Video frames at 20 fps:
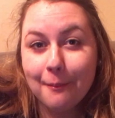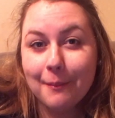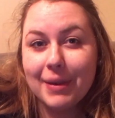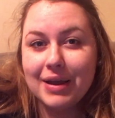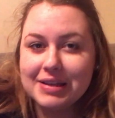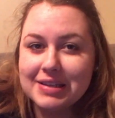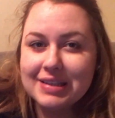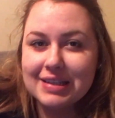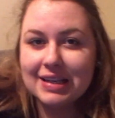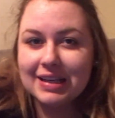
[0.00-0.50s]

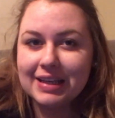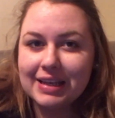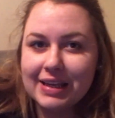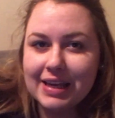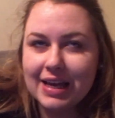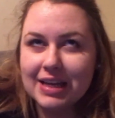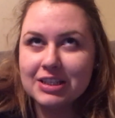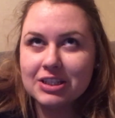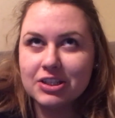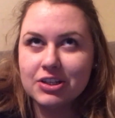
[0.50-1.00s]
basically
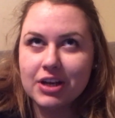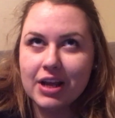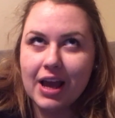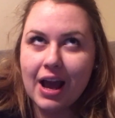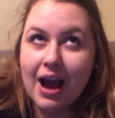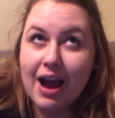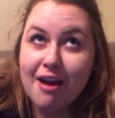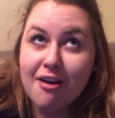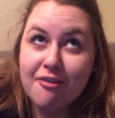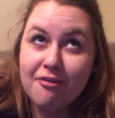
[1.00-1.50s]
yesterday
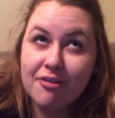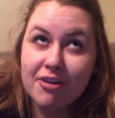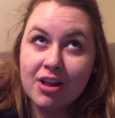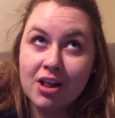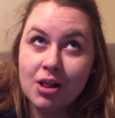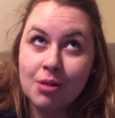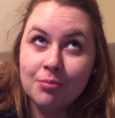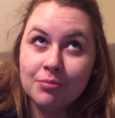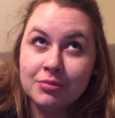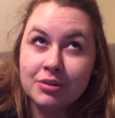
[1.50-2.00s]
I
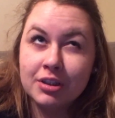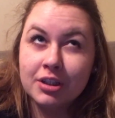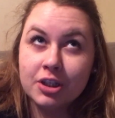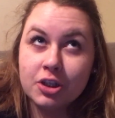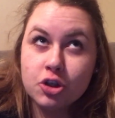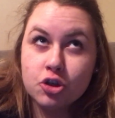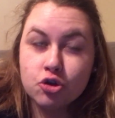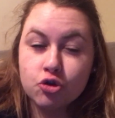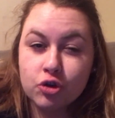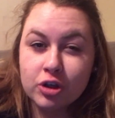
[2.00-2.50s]
filmed
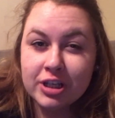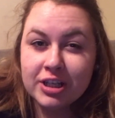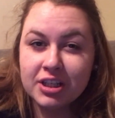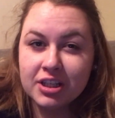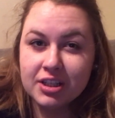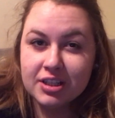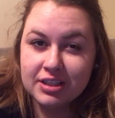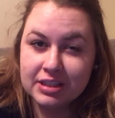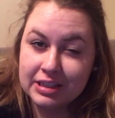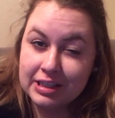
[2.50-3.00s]
three
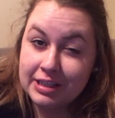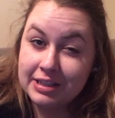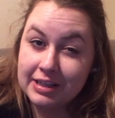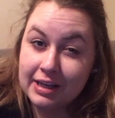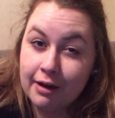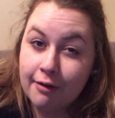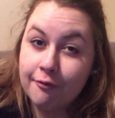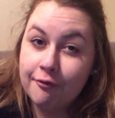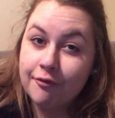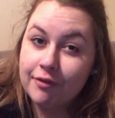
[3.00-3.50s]
sit
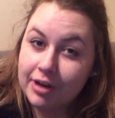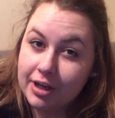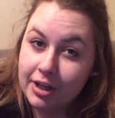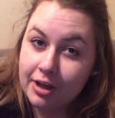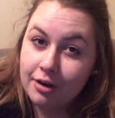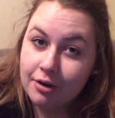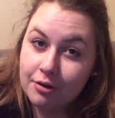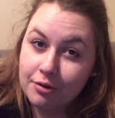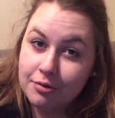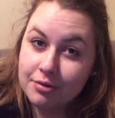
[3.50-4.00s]
down
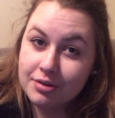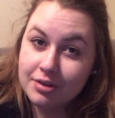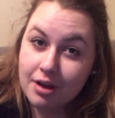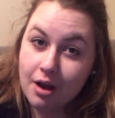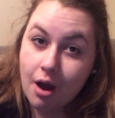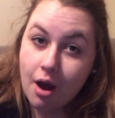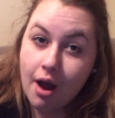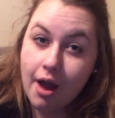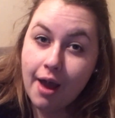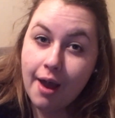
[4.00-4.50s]
videos
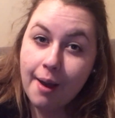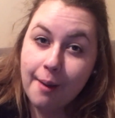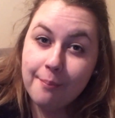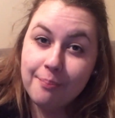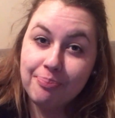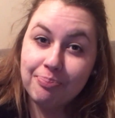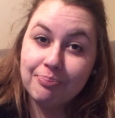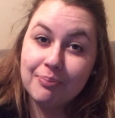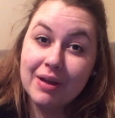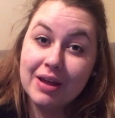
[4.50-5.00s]

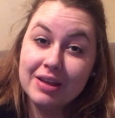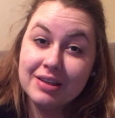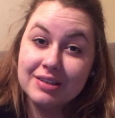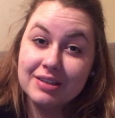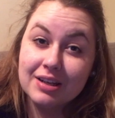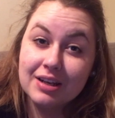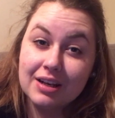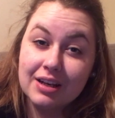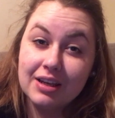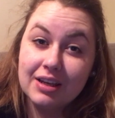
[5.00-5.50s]
and um,
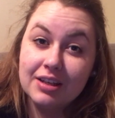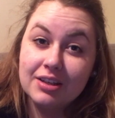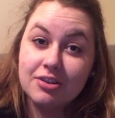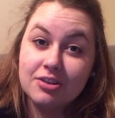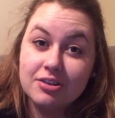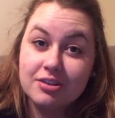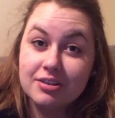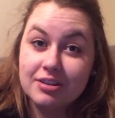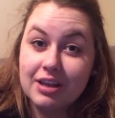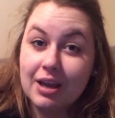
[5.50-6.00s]
basically
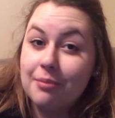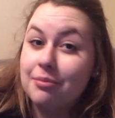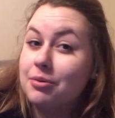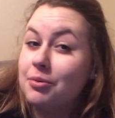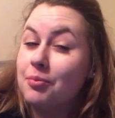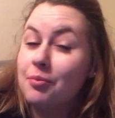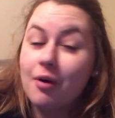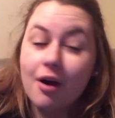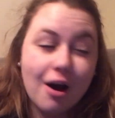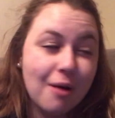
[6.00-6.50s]
just kept
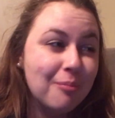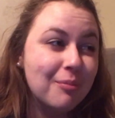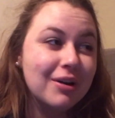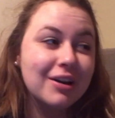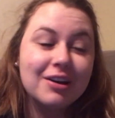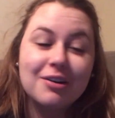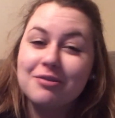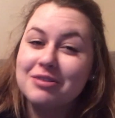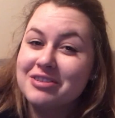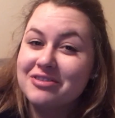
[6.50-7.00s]

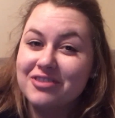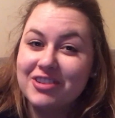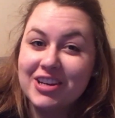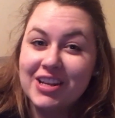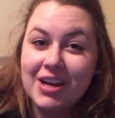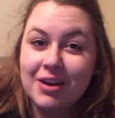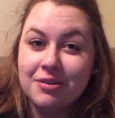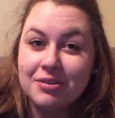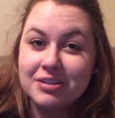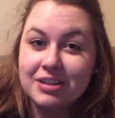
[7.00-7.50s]
popping those
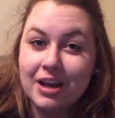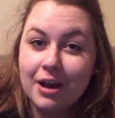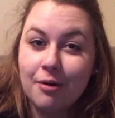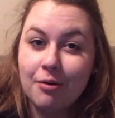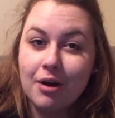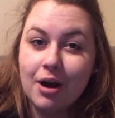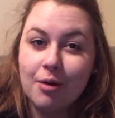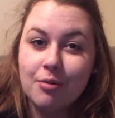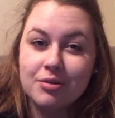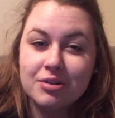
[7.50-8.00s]
videos
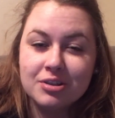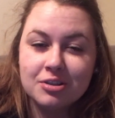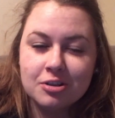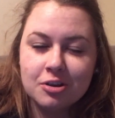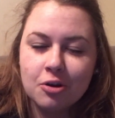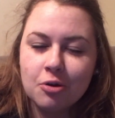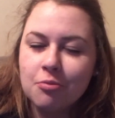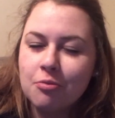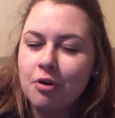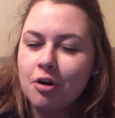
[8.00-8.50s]
out I was
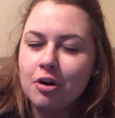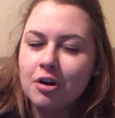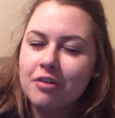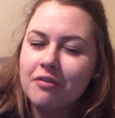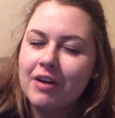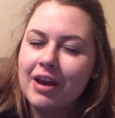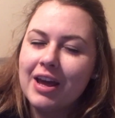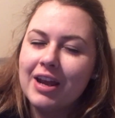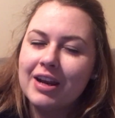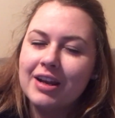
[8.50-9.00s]
so
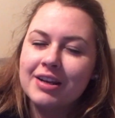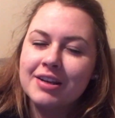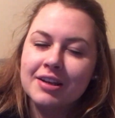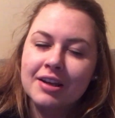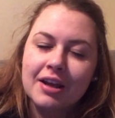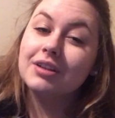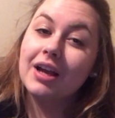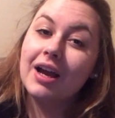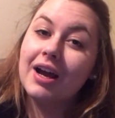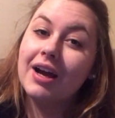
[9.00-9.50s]
motivated
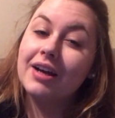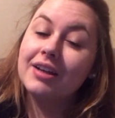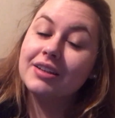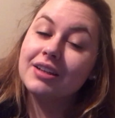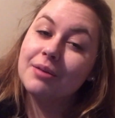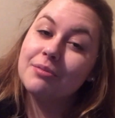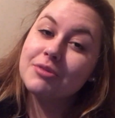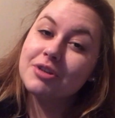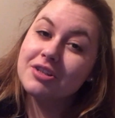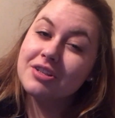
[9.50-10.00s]

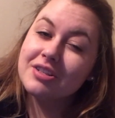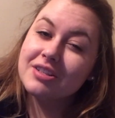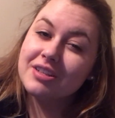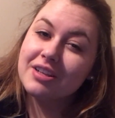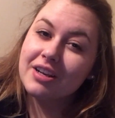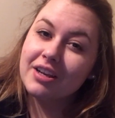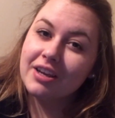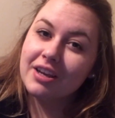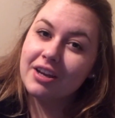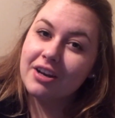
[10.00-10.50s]
and I'm just
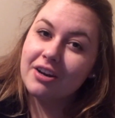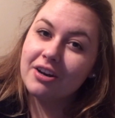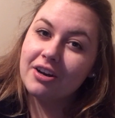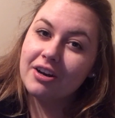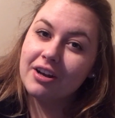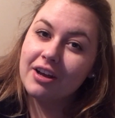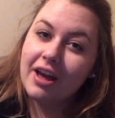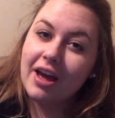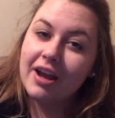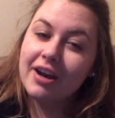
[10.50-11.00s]
sitting
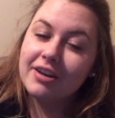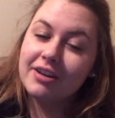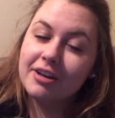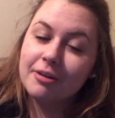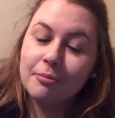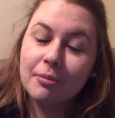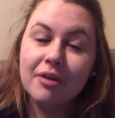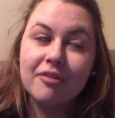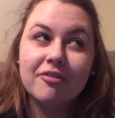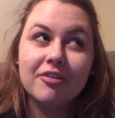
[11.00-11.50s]
here
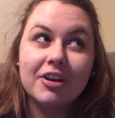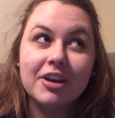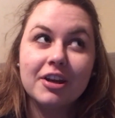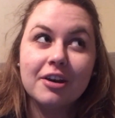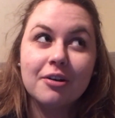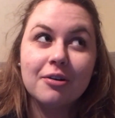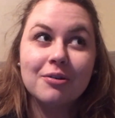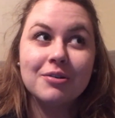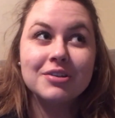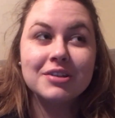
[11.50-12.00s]
editing my
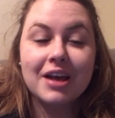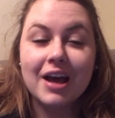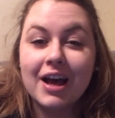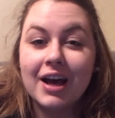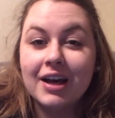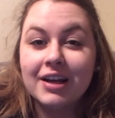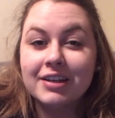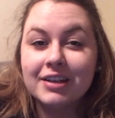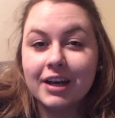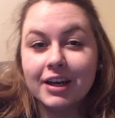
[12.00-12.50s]
videos
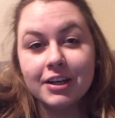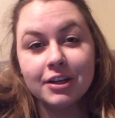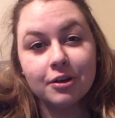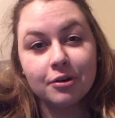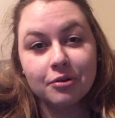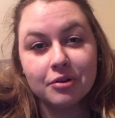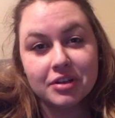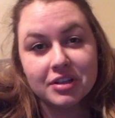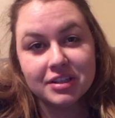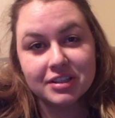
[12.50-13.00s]
and I
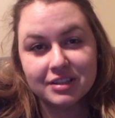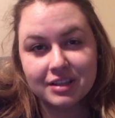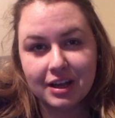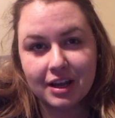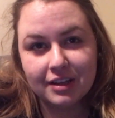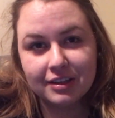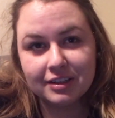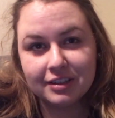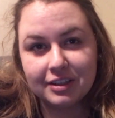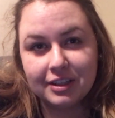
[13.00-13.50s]
noticed
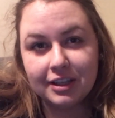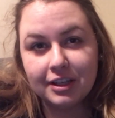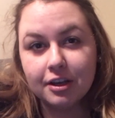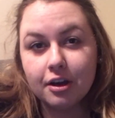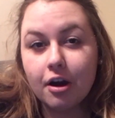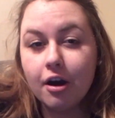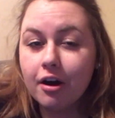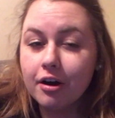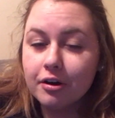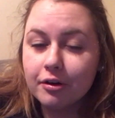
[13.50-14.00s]
that the
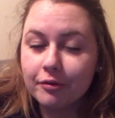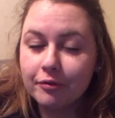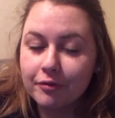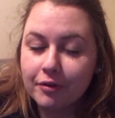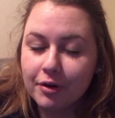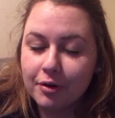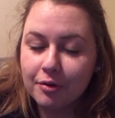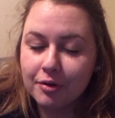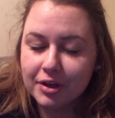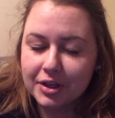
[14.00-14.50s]

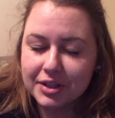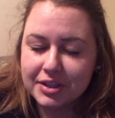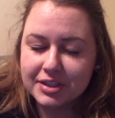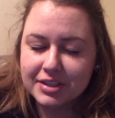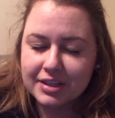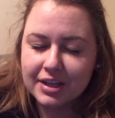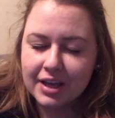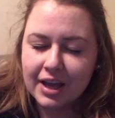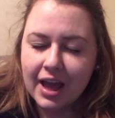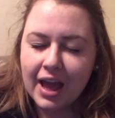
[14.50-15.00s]

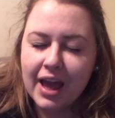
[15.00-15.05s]
autofocus